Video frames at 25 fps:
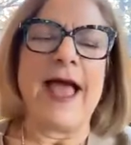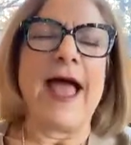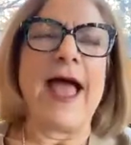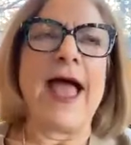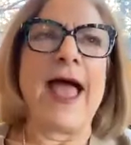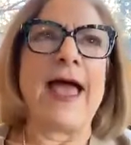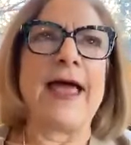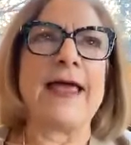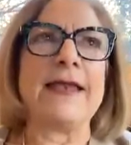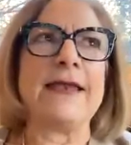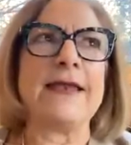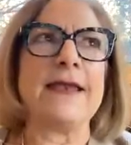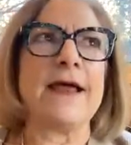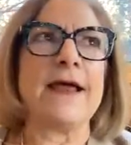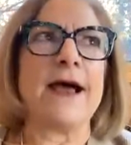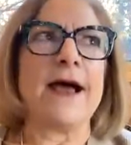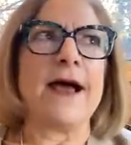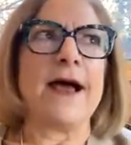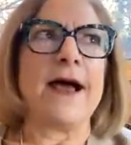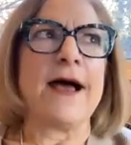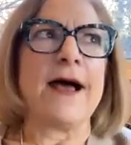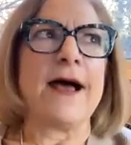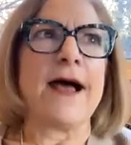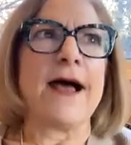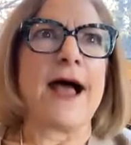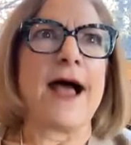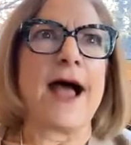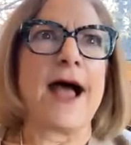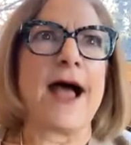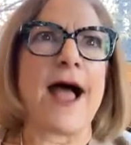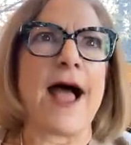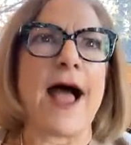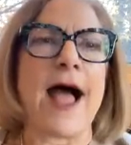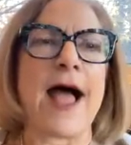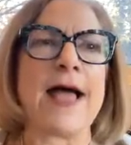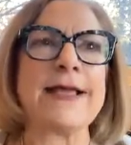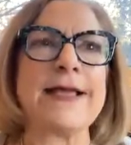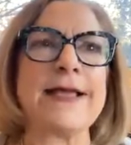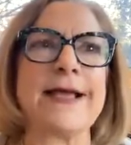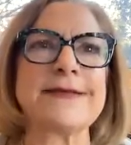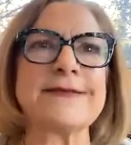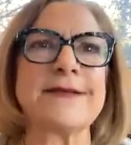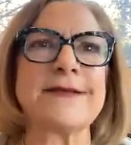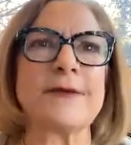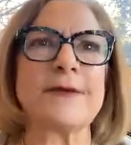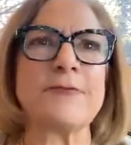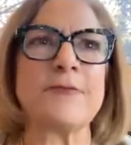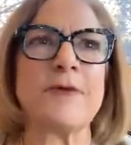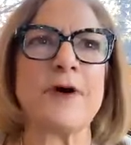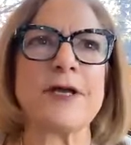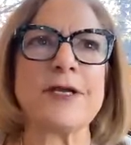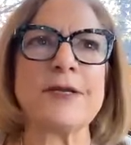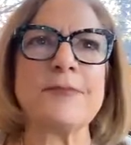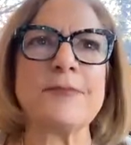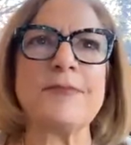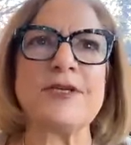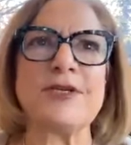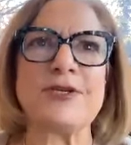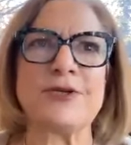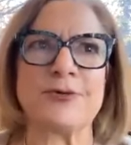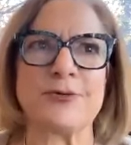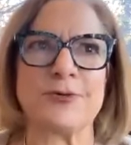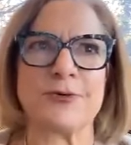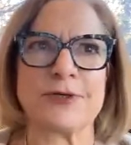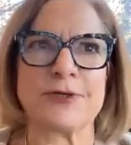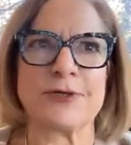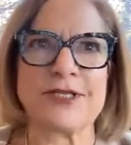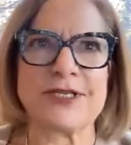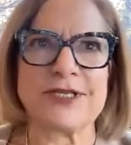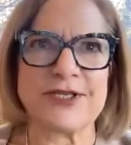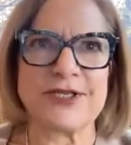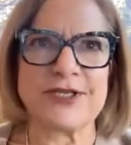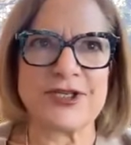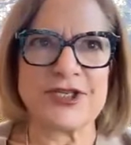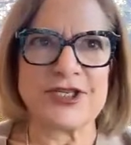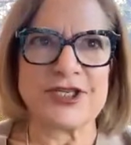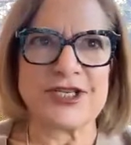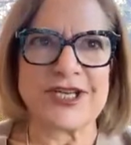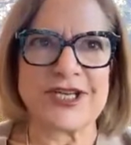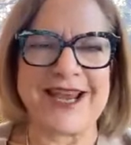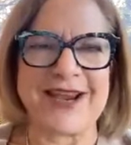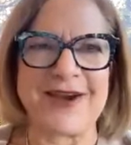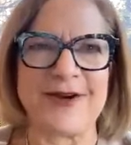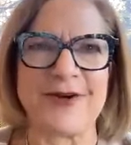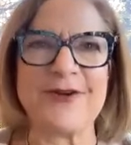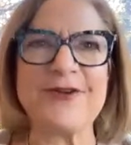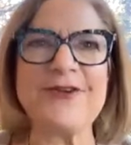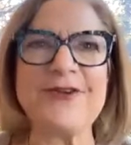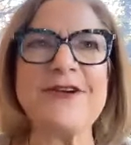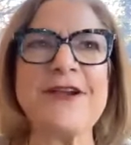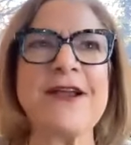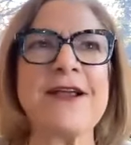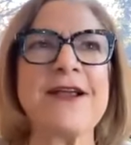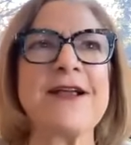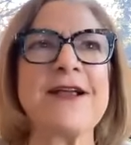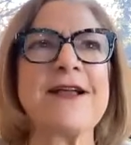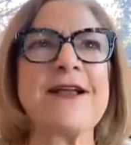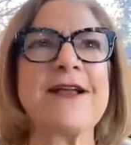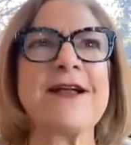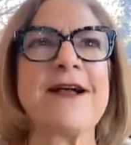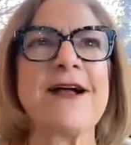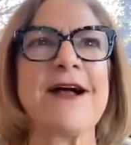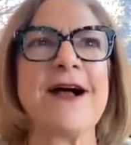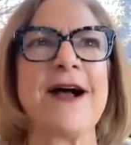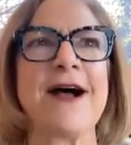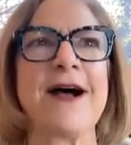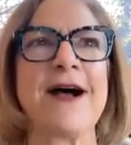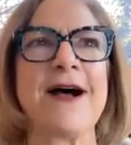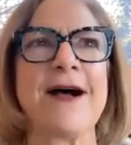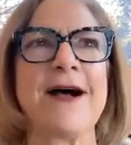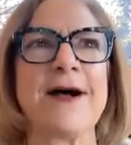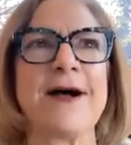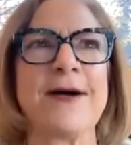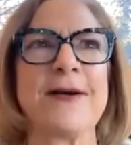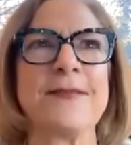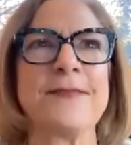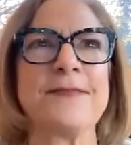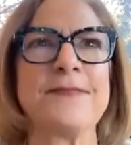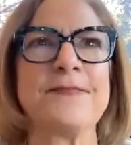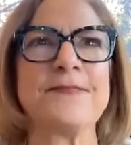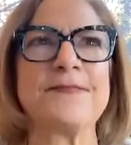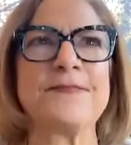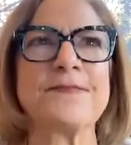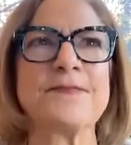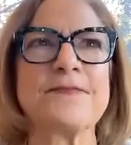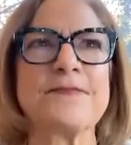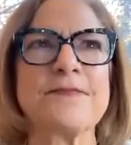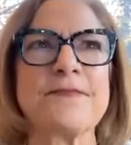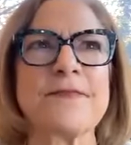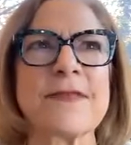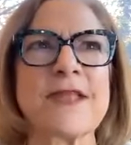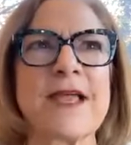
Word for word: And I guess I want to be sure to share um,